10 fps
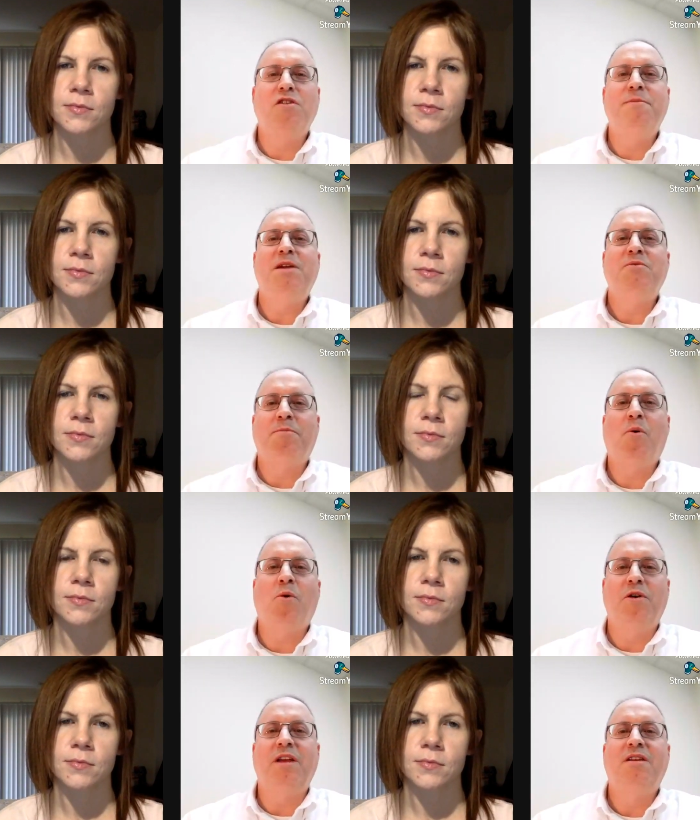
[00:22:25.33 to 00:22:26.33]
Speaker 1: going to be
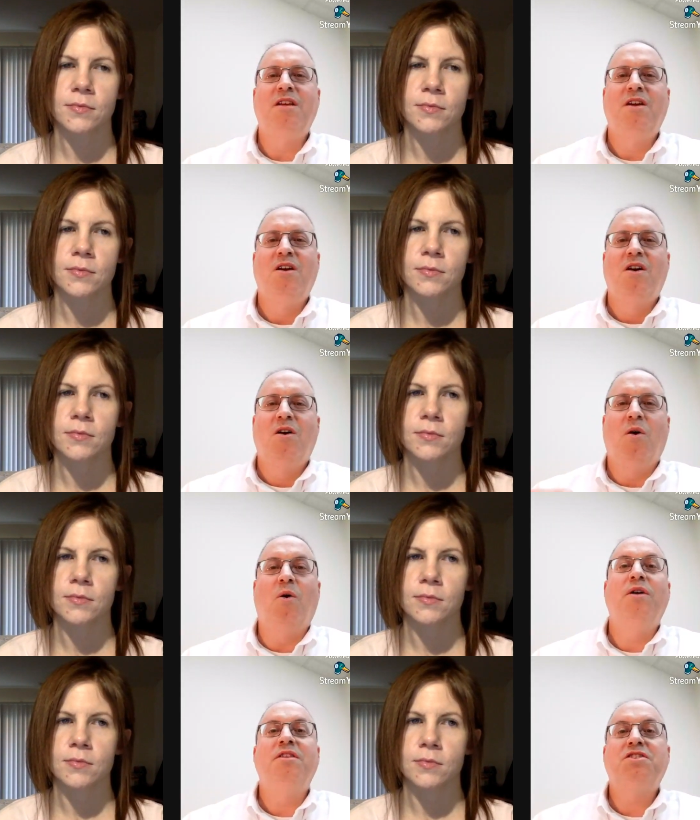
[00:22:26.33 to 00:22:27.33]
reported
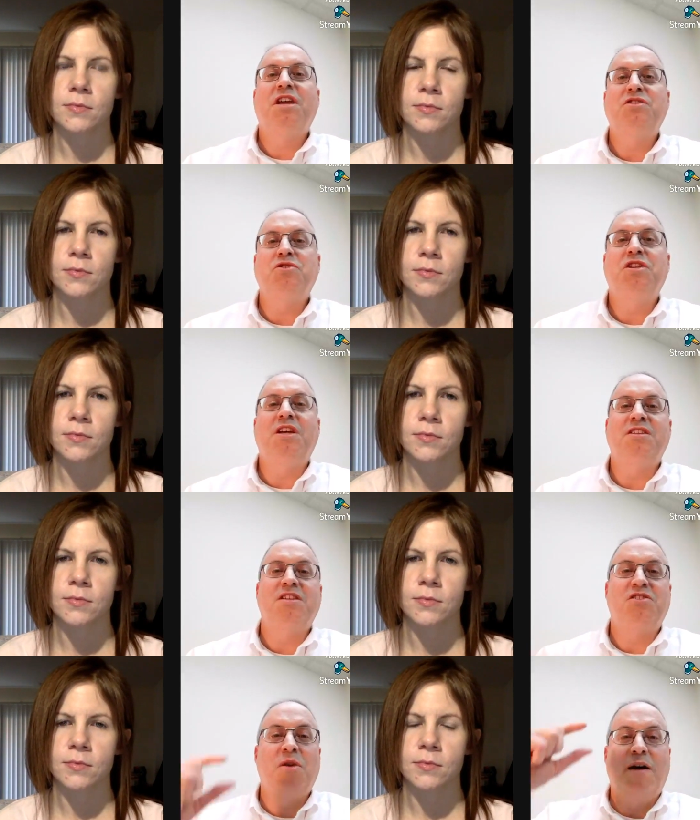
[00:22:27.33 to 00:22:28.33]
on the Schedule C.
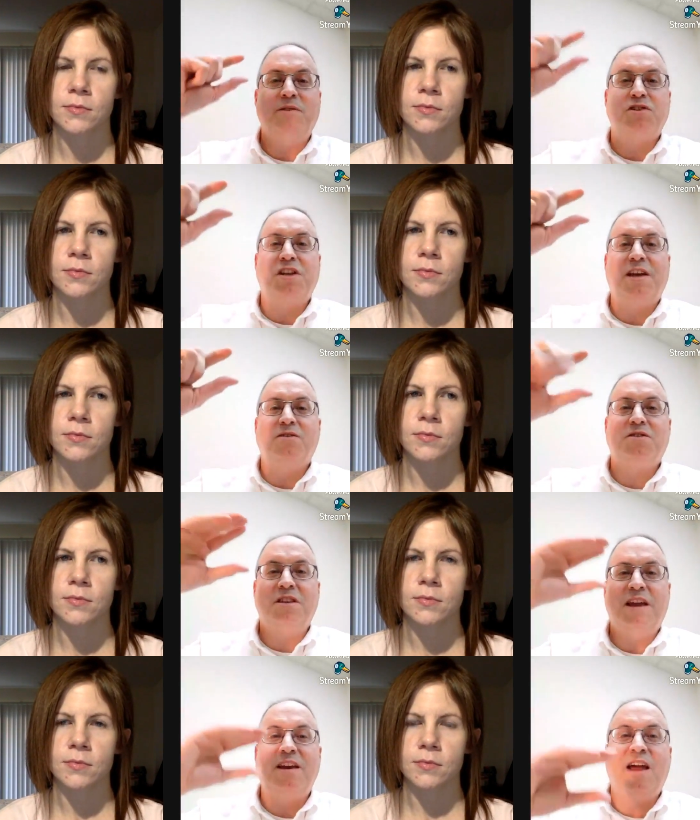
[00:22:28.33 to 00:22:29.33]
As you have your
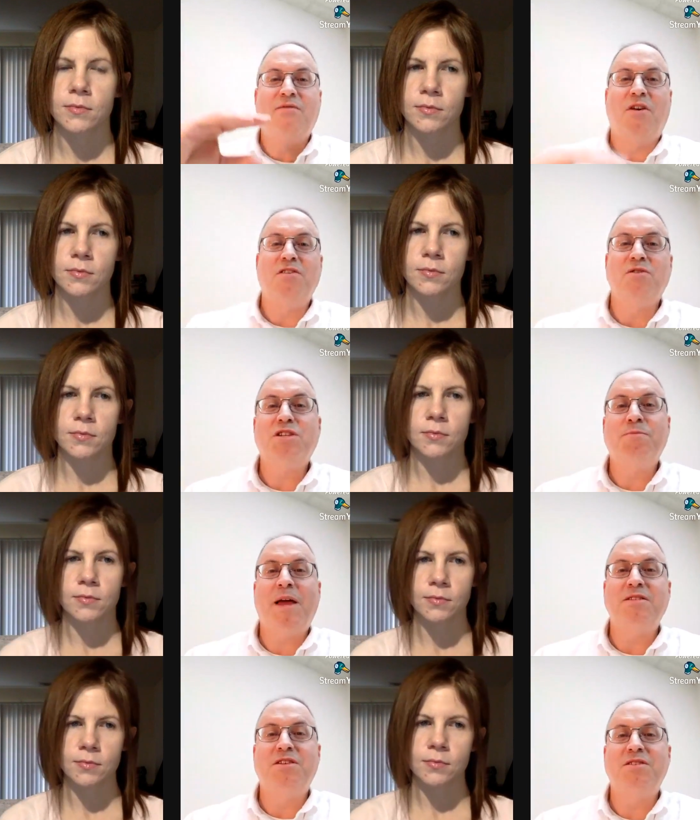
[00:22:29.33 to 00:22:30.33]
sales and then you have all your
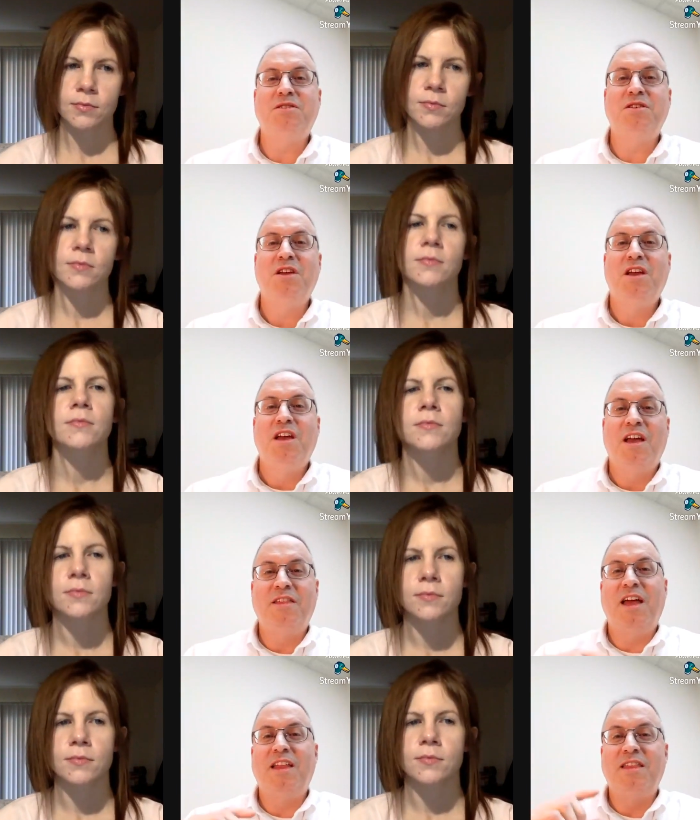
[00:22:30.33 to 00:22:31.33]
expenses,
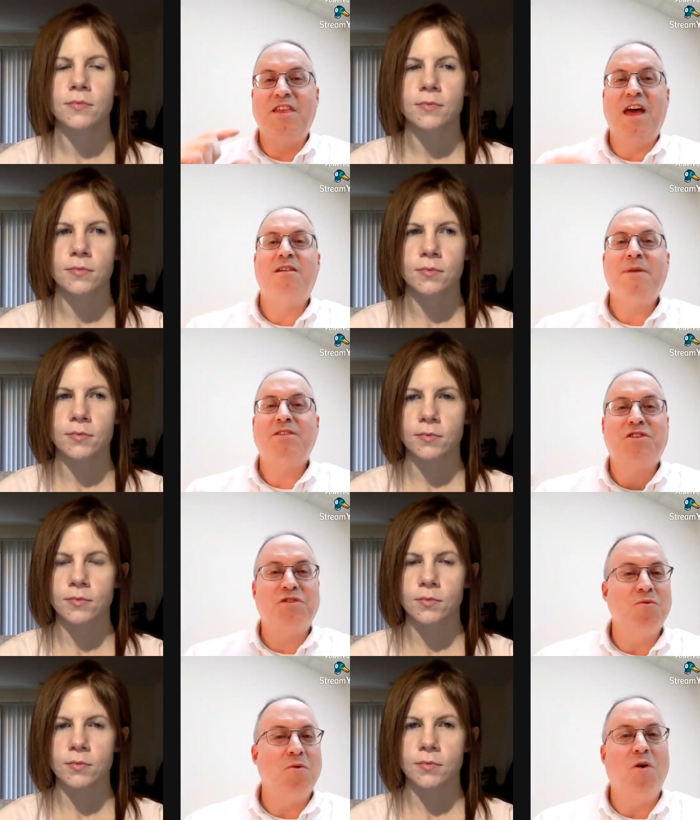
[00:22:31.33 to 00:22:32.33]
and then that amount's
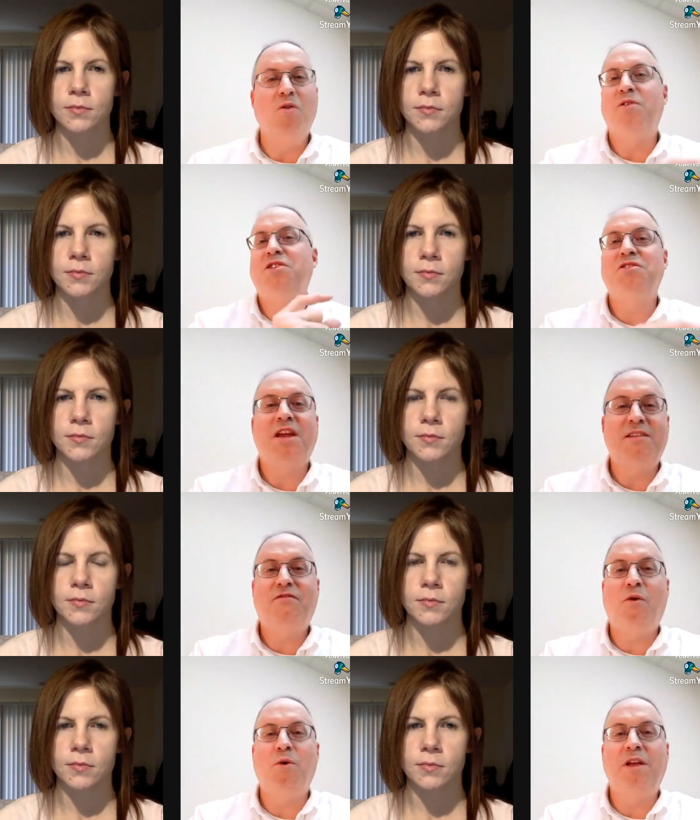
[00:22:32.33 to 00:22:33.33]
going to roll onto your
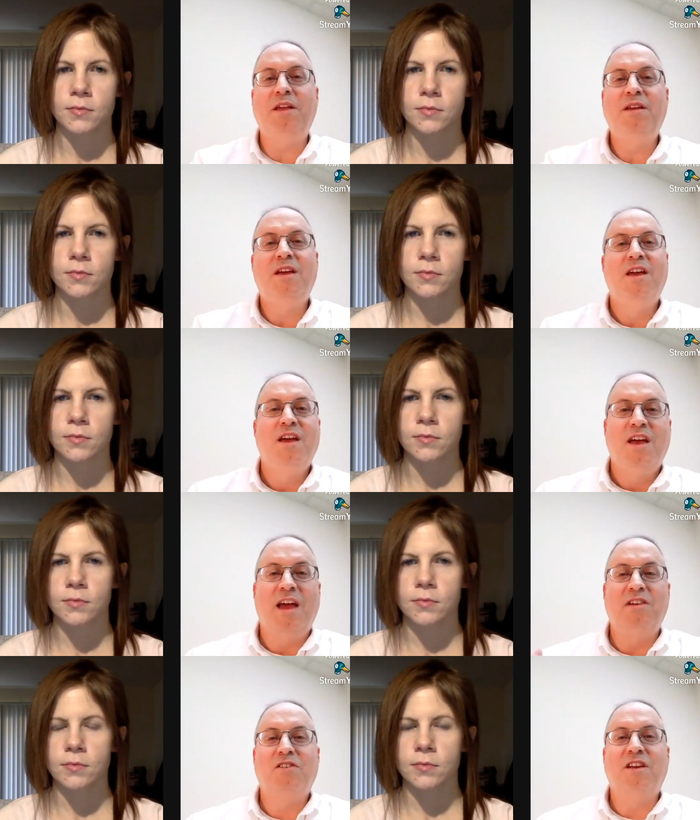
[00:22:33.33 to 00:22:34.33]
1040.
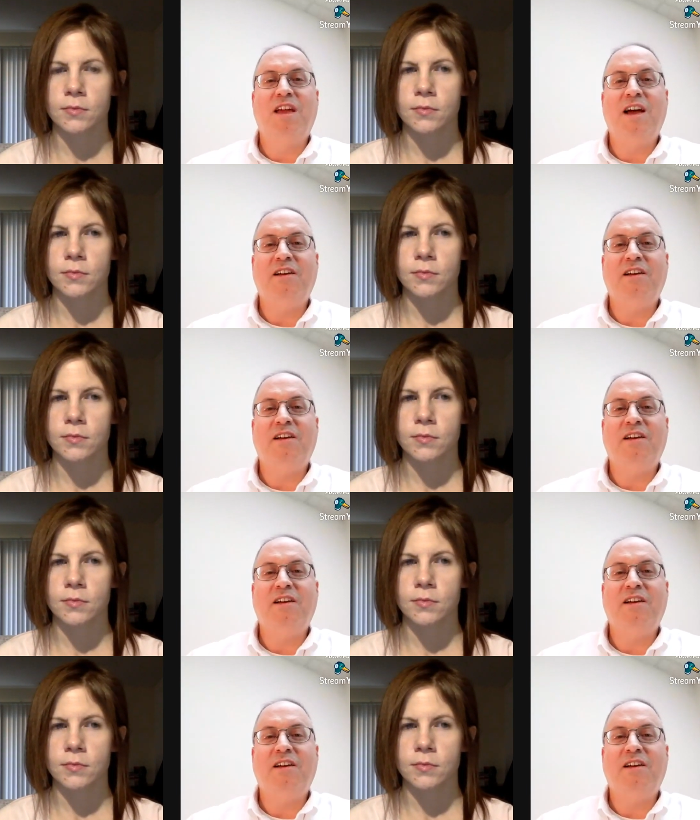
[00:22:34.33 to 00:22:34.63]
And you're going to